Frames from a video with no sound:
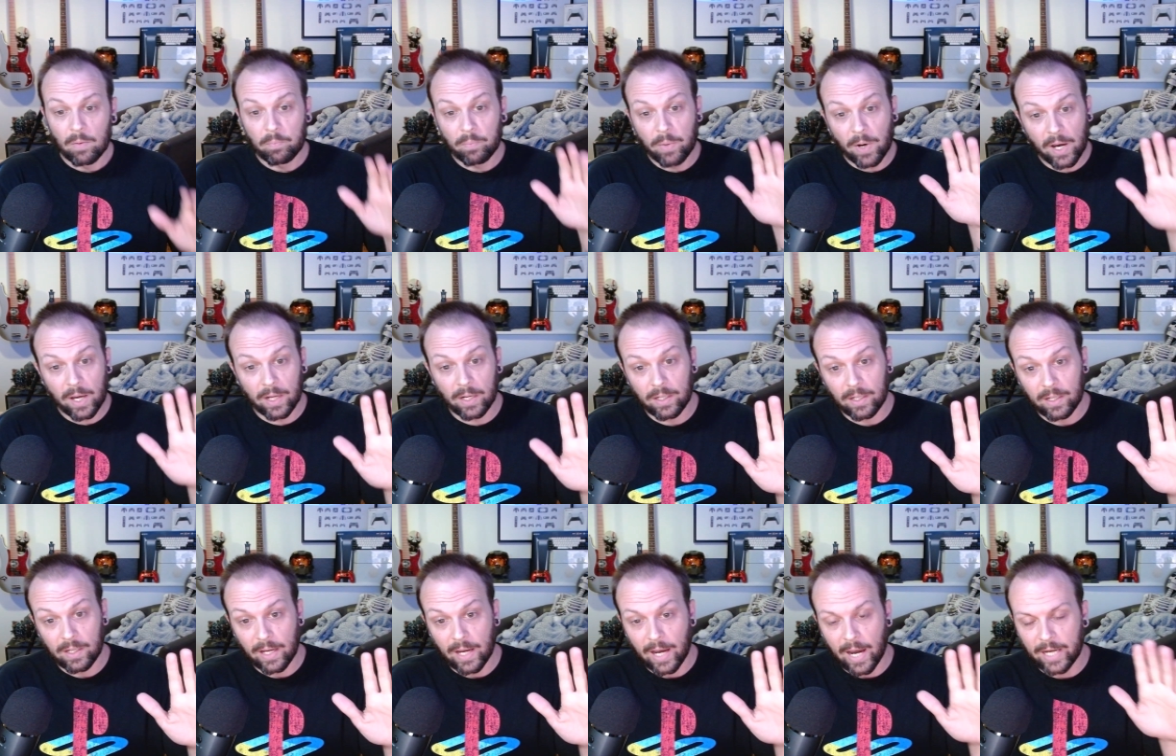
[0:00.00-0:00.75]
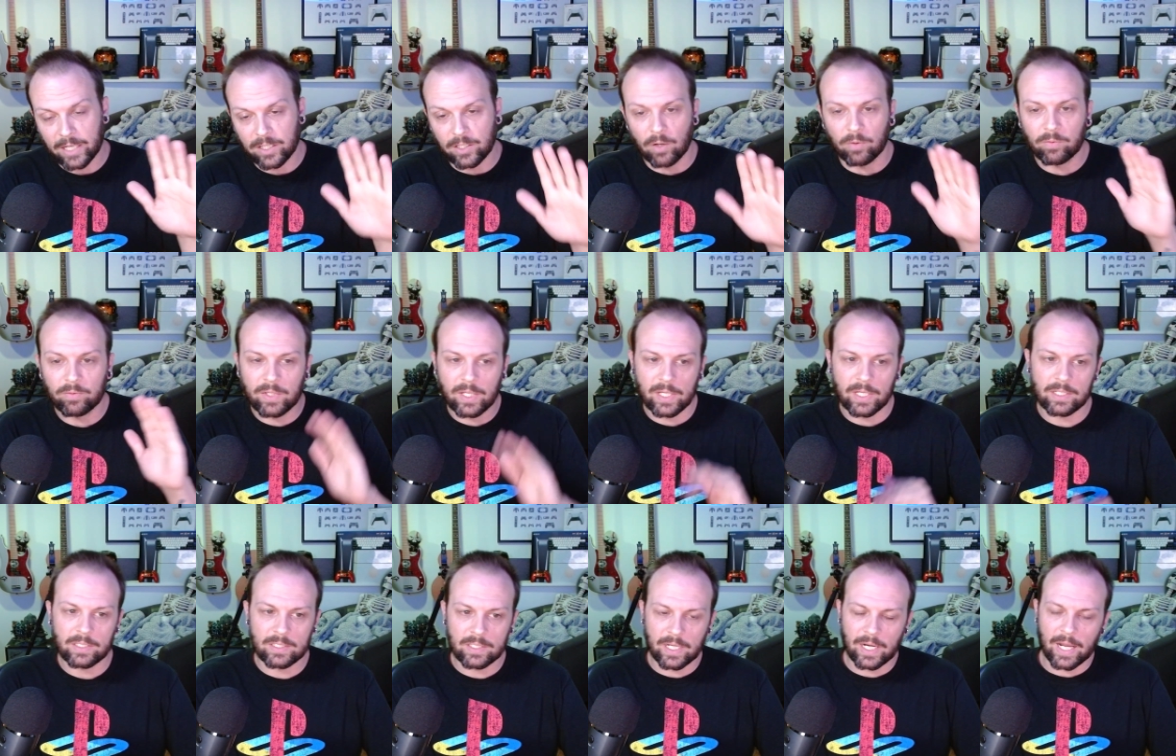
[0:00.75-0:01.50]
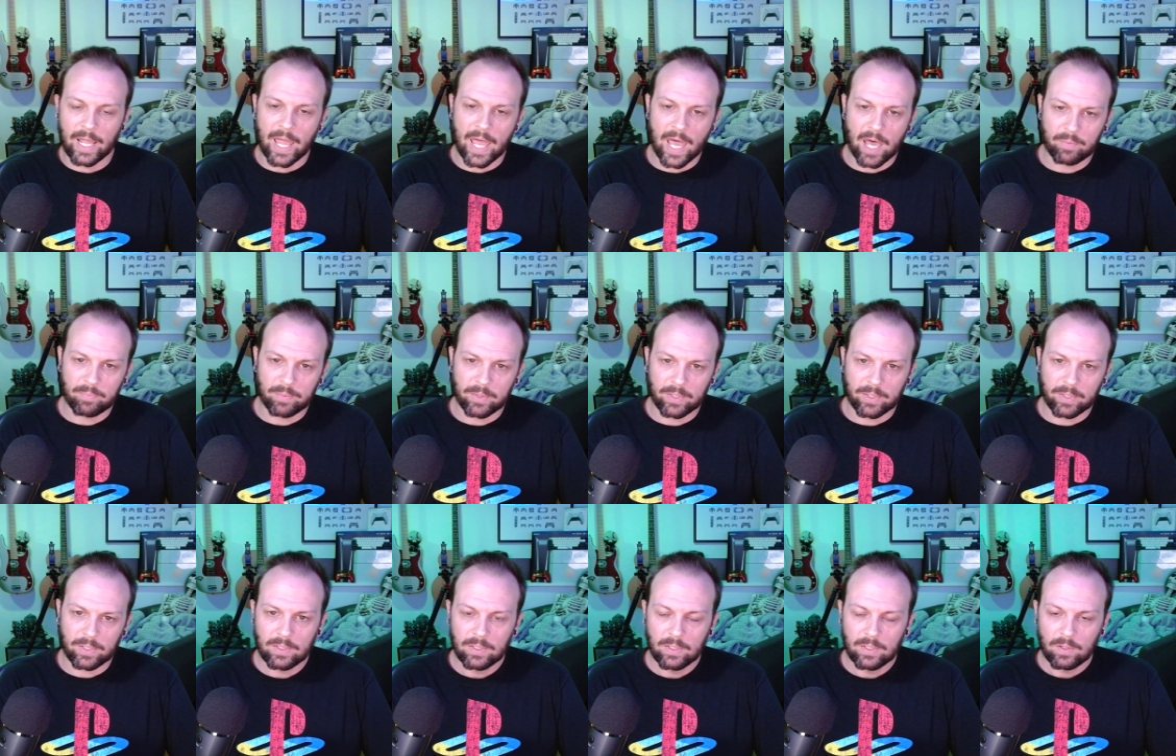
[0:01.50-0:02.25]
But I don't think it's going to
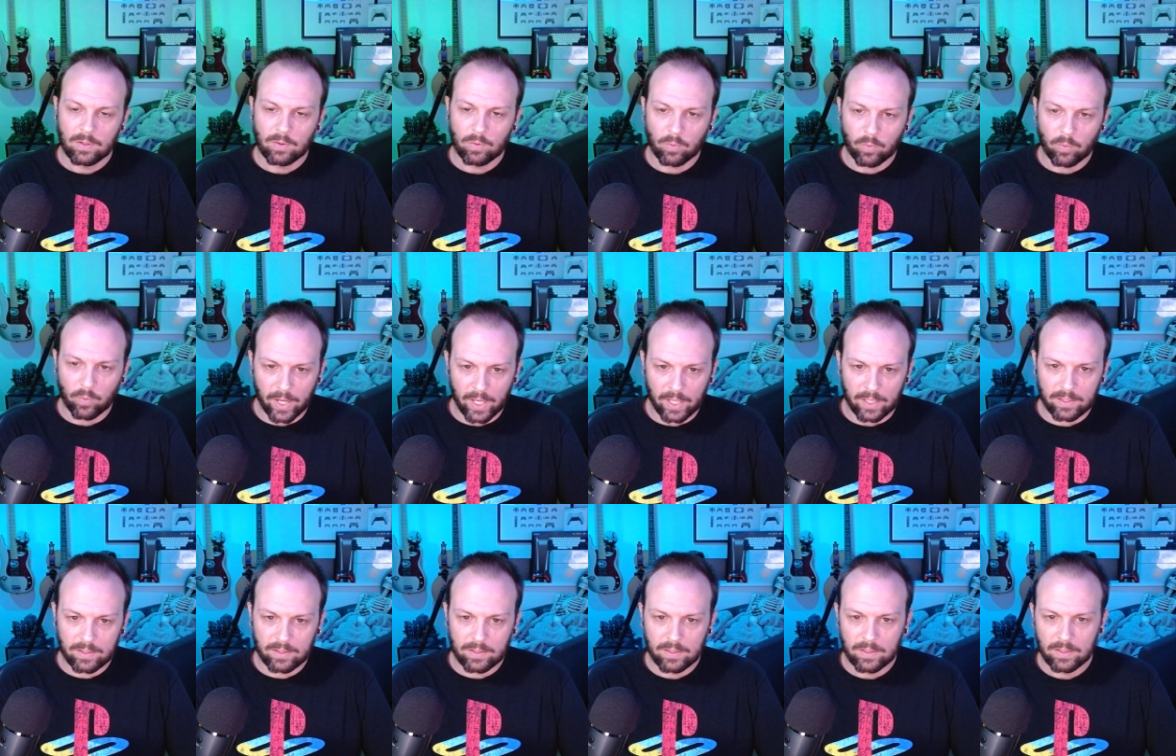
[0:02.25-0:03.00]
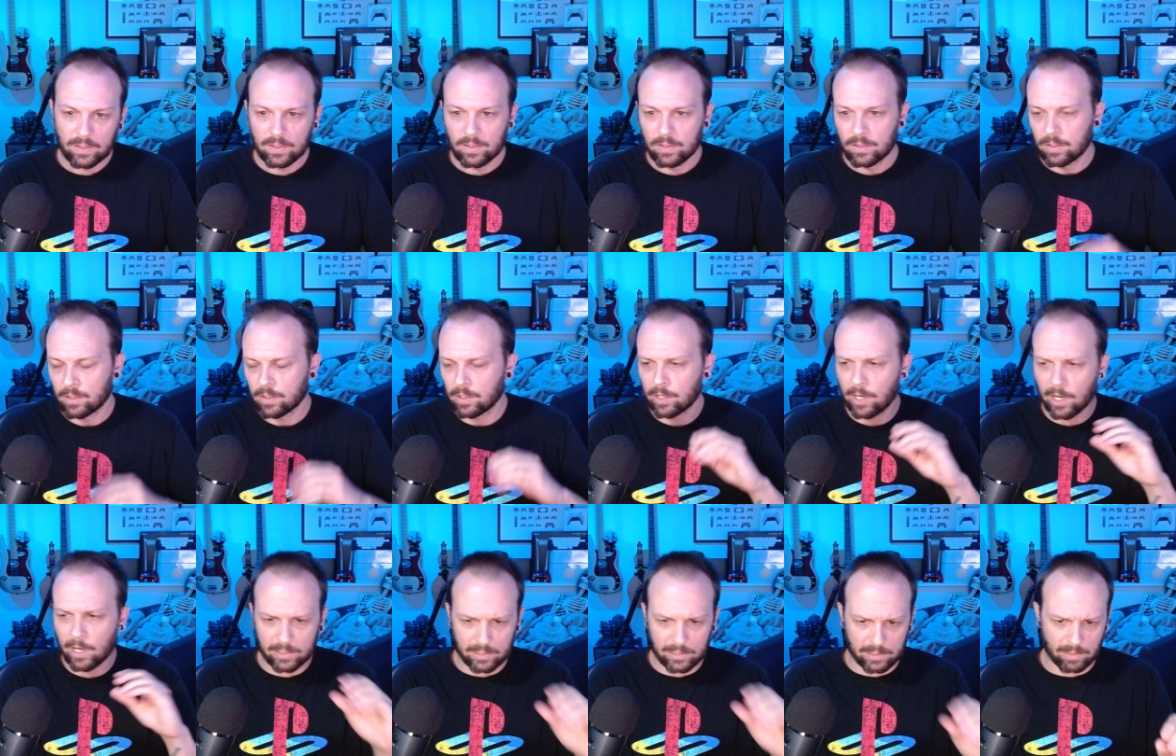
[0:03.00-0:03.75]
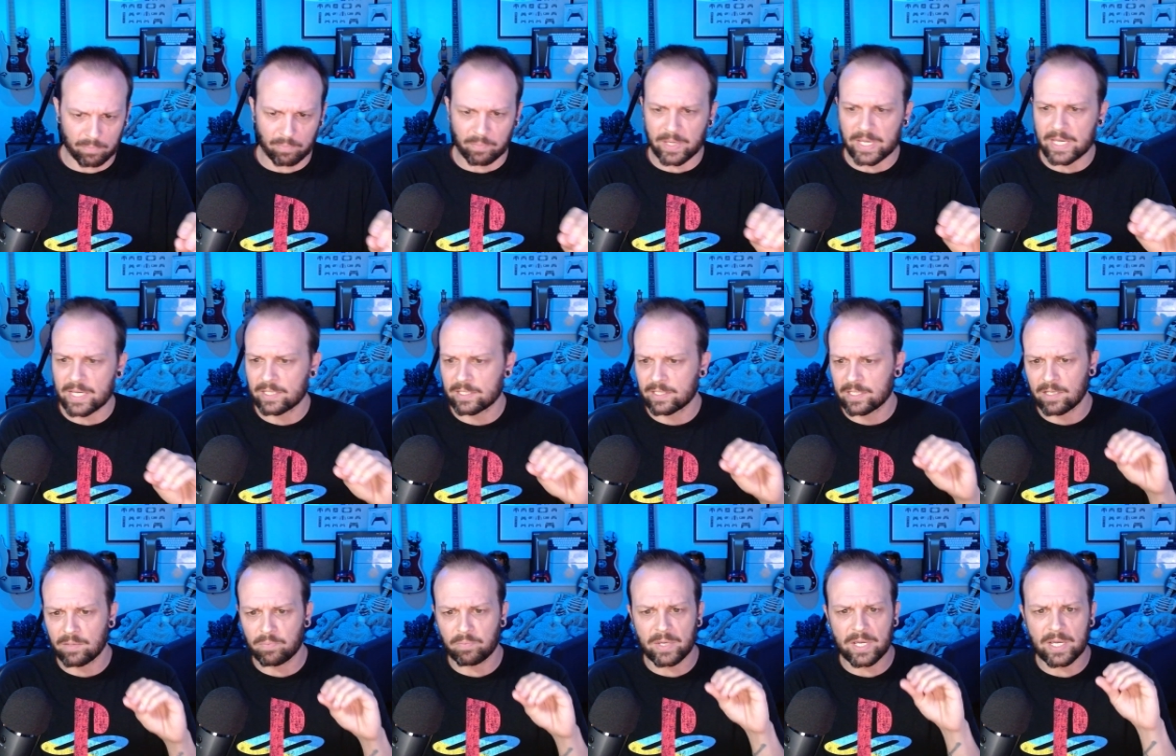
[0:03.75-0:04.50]
happen with custom
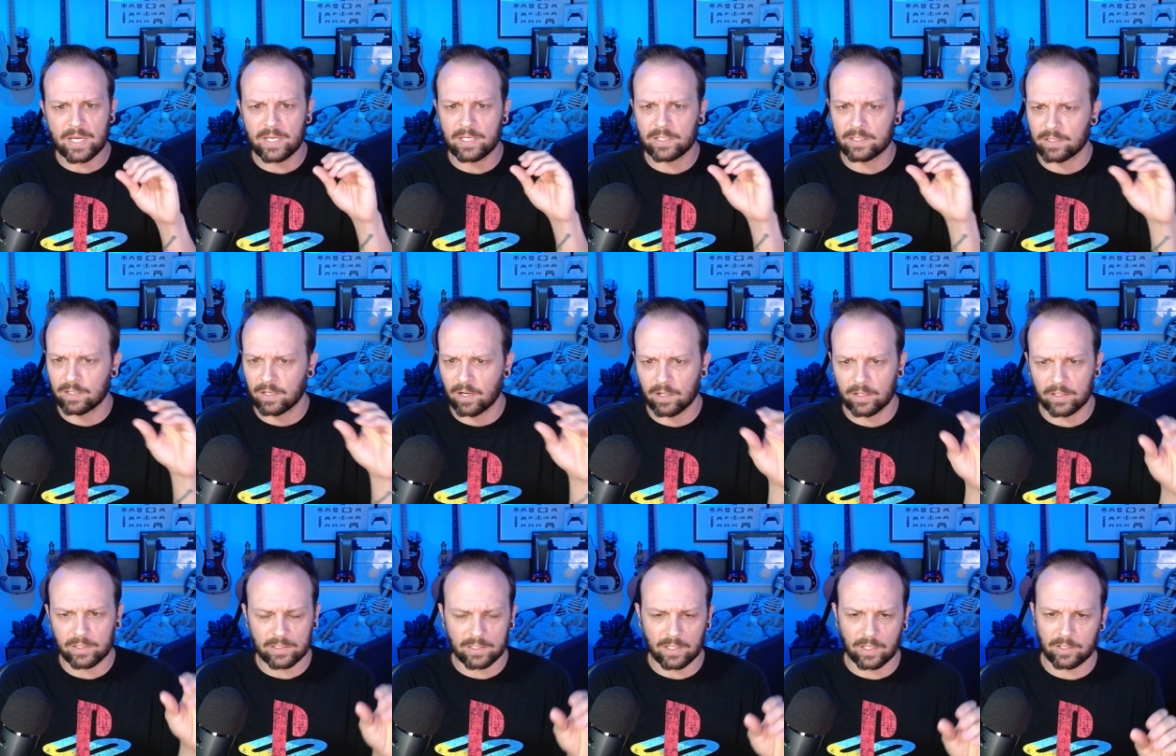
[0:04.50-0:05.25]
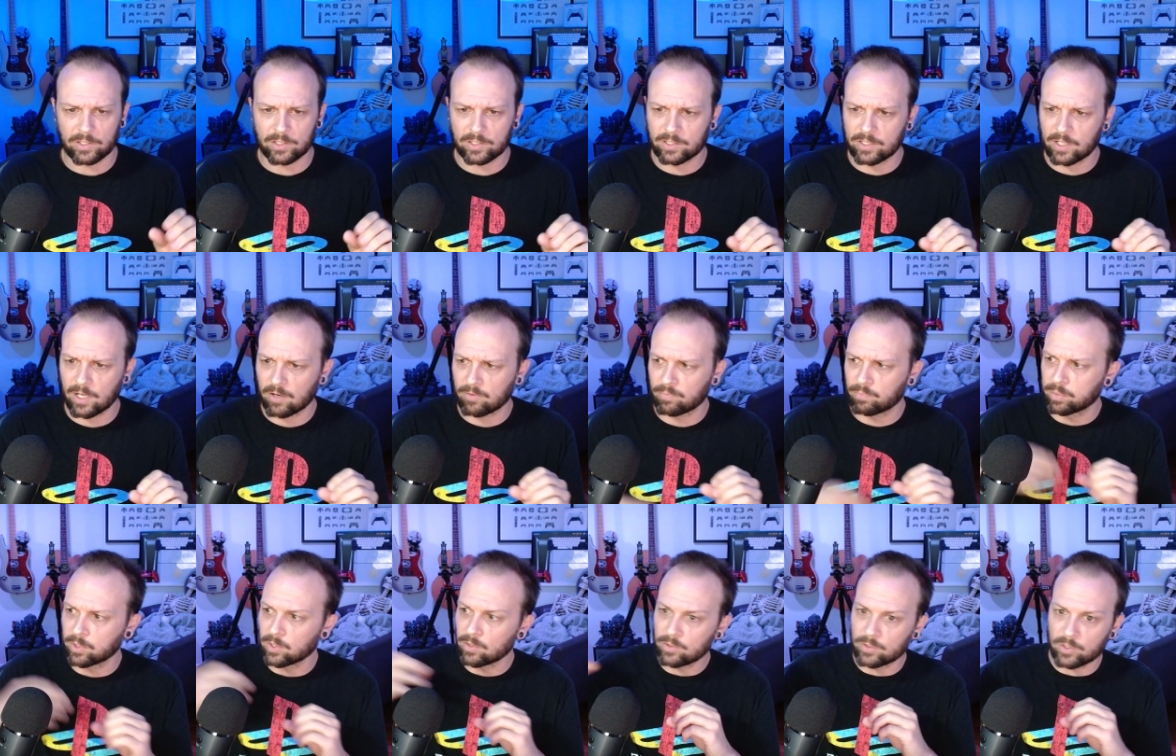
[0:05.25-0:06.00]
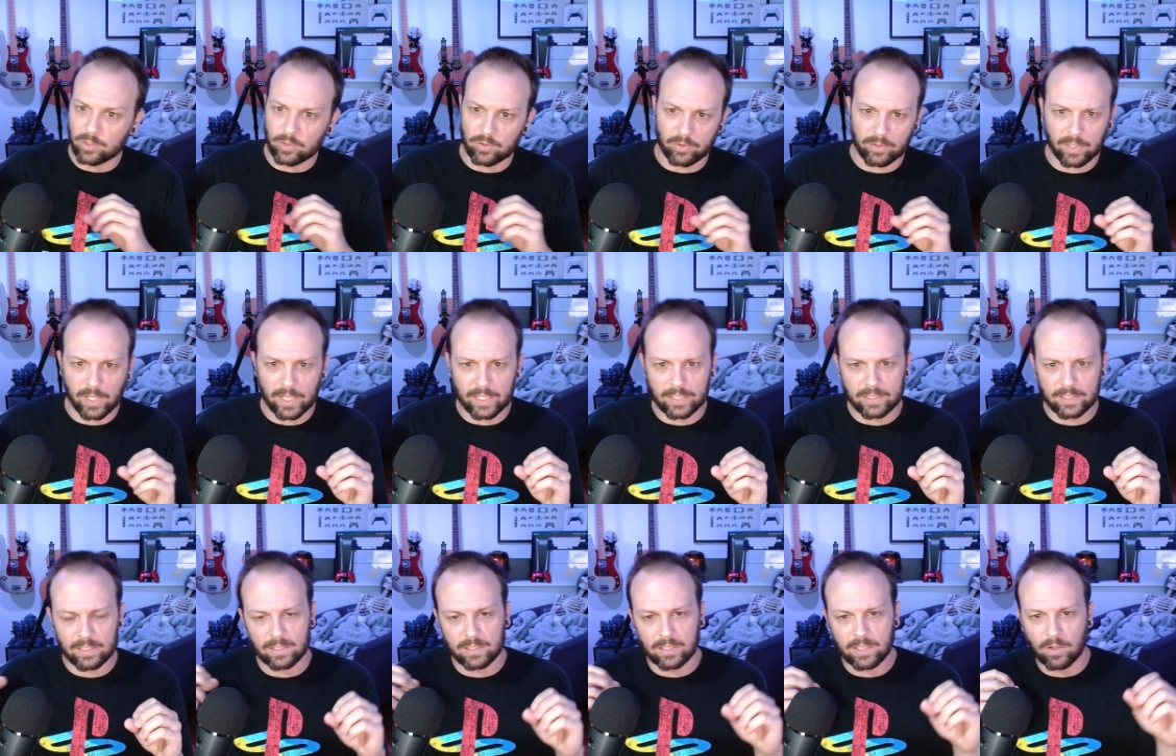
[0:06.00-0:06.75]
PCBs and all this other stuff, Bluetooth
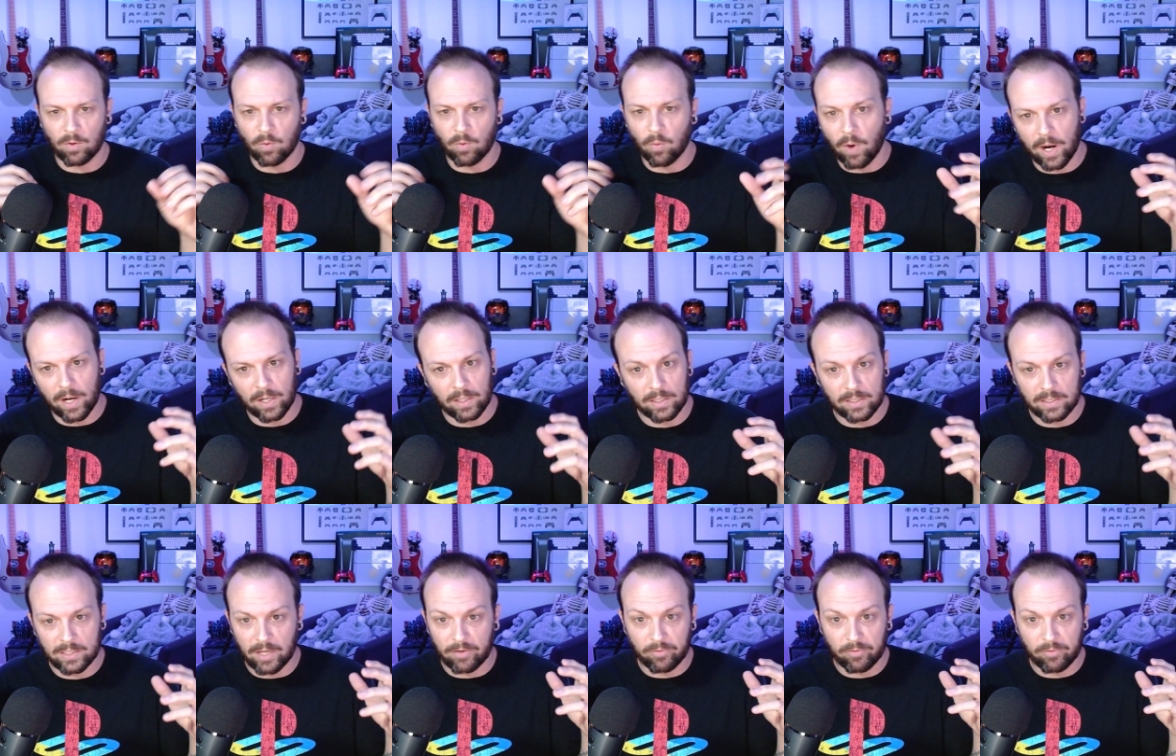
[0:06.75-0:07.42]
licensing, wireless.